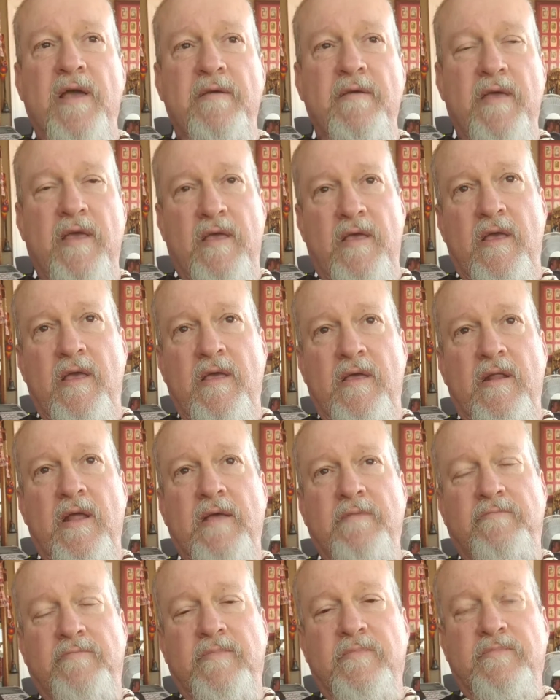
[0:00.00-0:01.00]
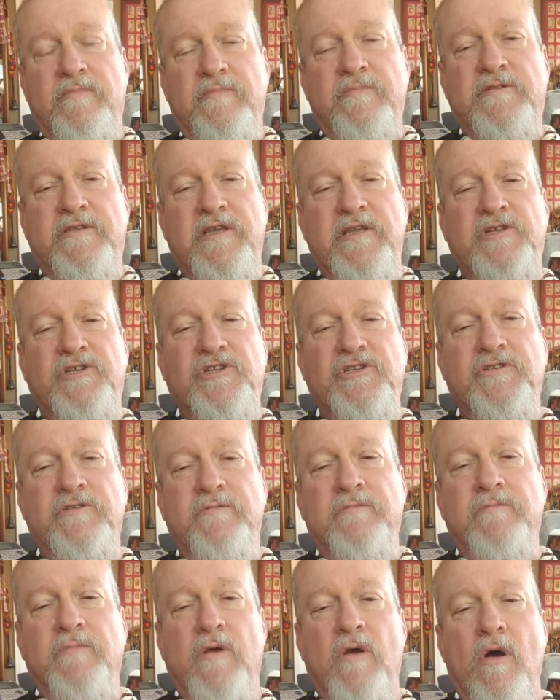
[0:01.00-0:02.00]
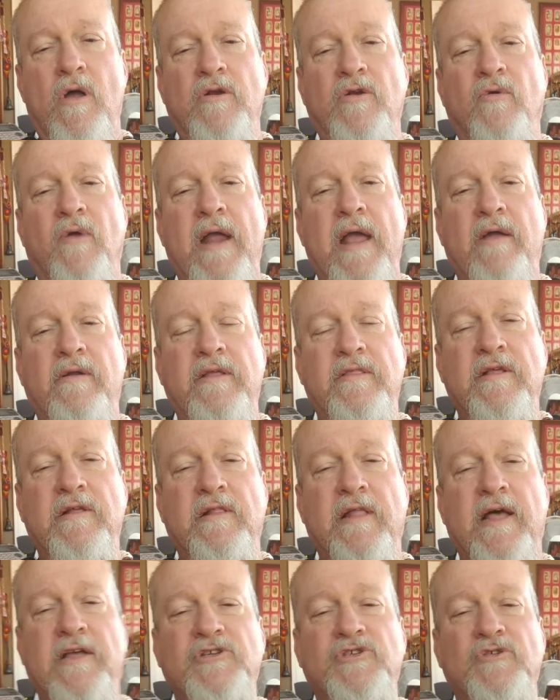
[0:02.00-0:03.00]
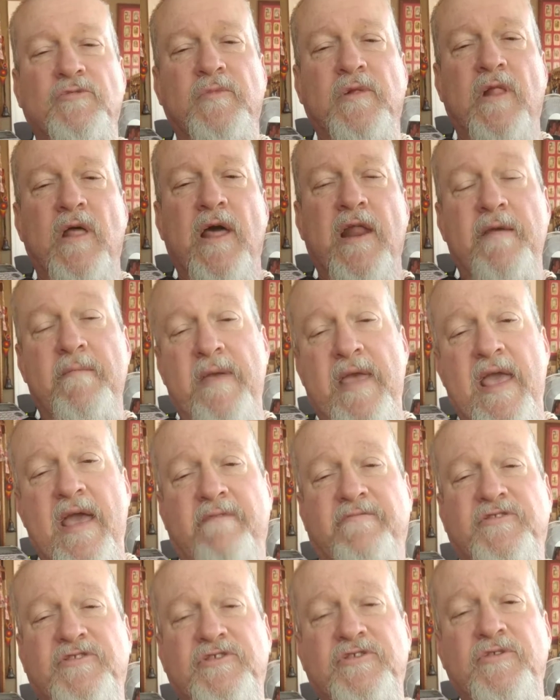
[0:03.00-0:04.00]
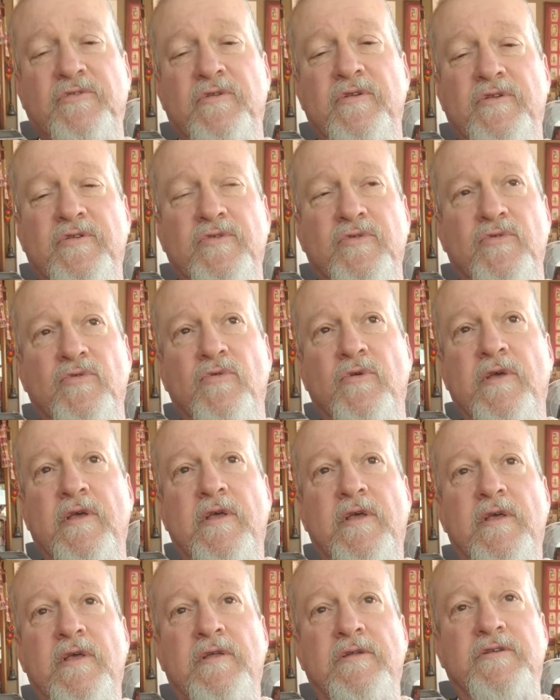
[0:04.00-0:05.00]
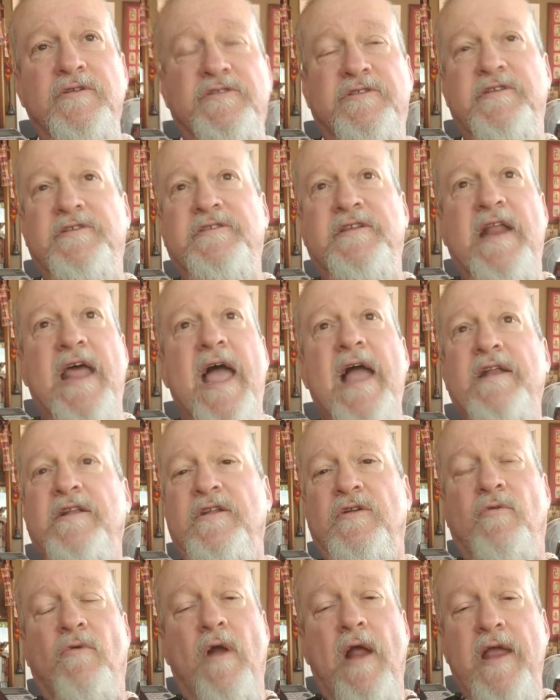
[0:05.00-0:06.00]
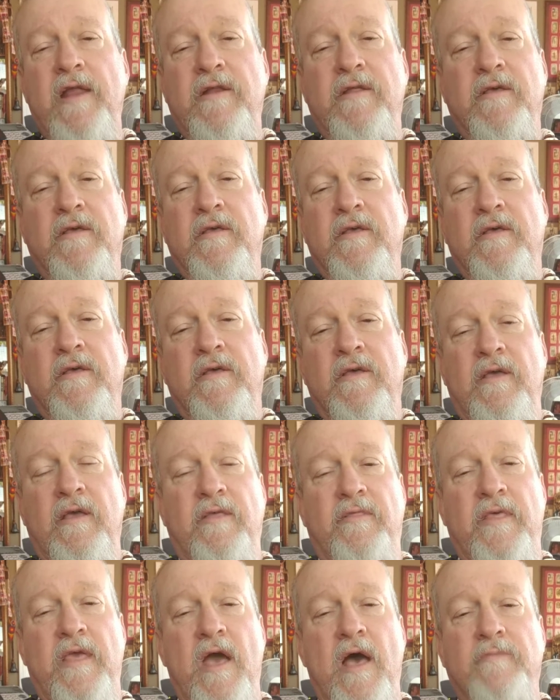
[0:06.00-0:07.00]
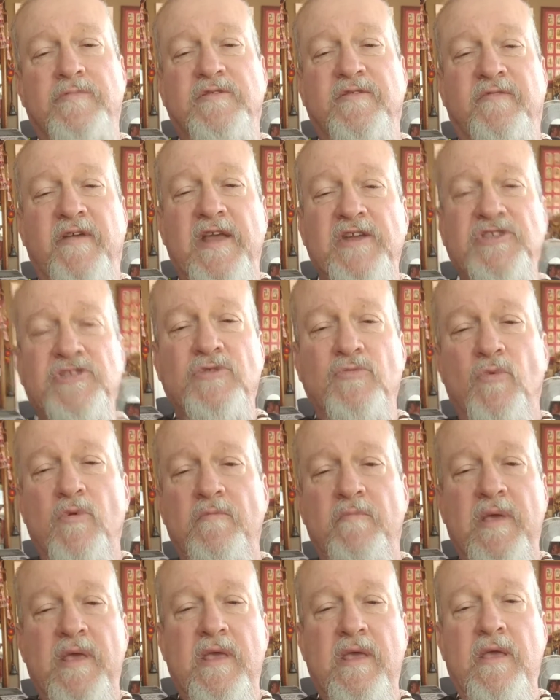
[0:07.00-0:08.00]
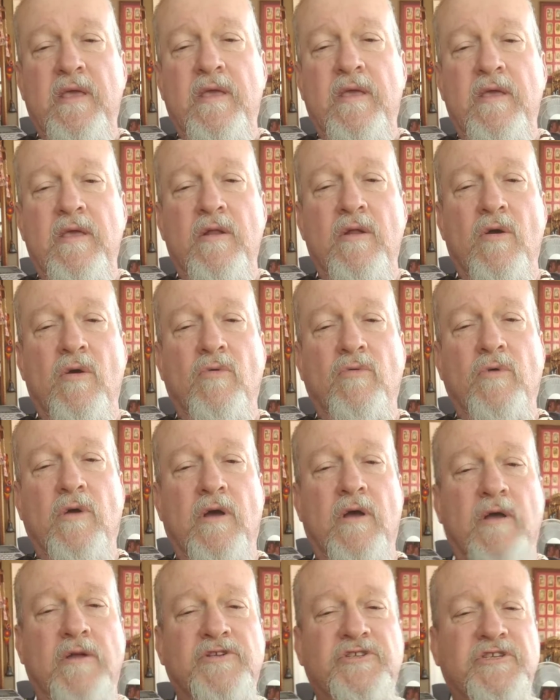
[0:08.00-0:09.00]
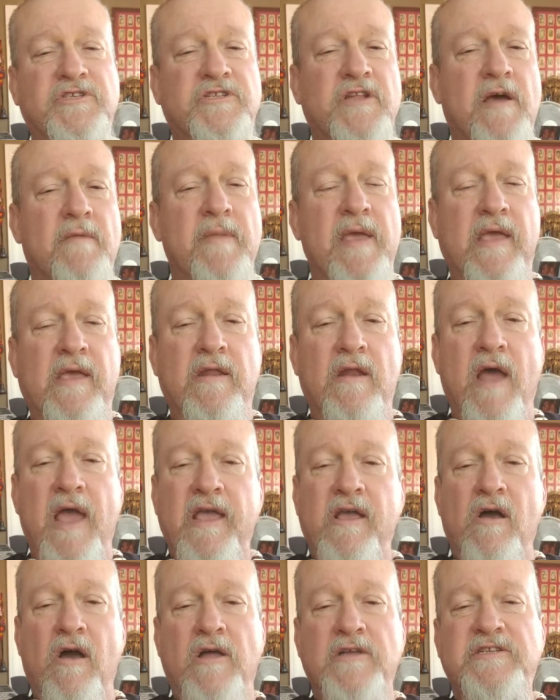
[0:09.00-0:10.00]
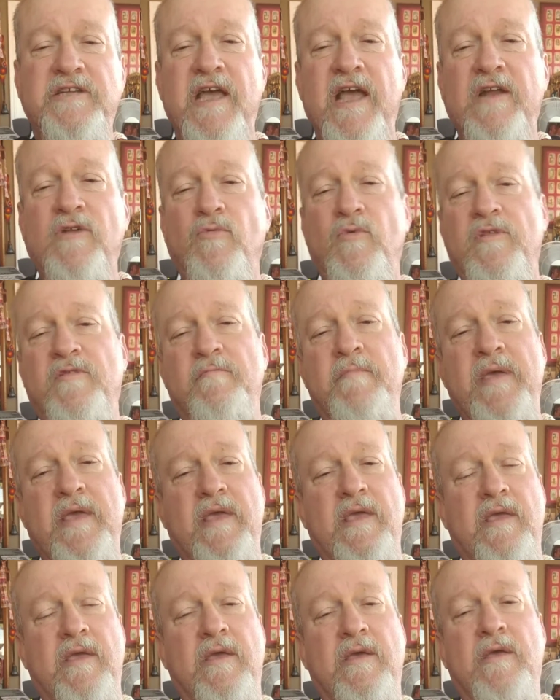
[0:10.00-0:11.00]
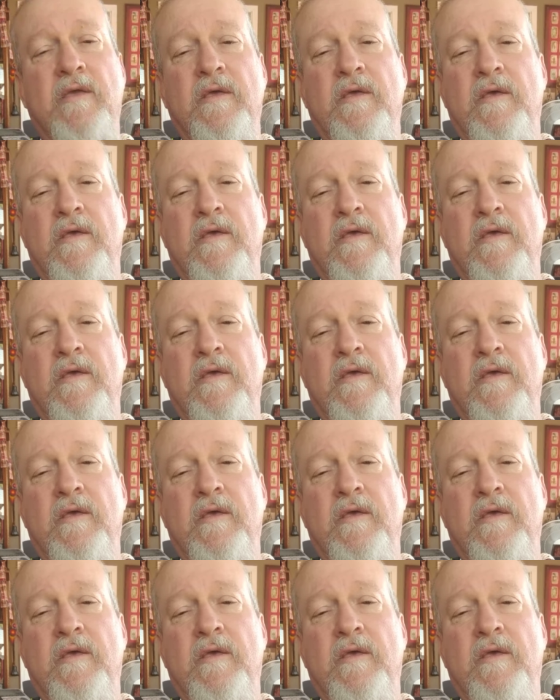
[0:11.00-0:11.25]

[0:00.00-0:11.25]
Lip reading: I teach on ground in the classroom a lot. I may have a student who just isn't acting right. And the observation would be, she's not making eye contact with me.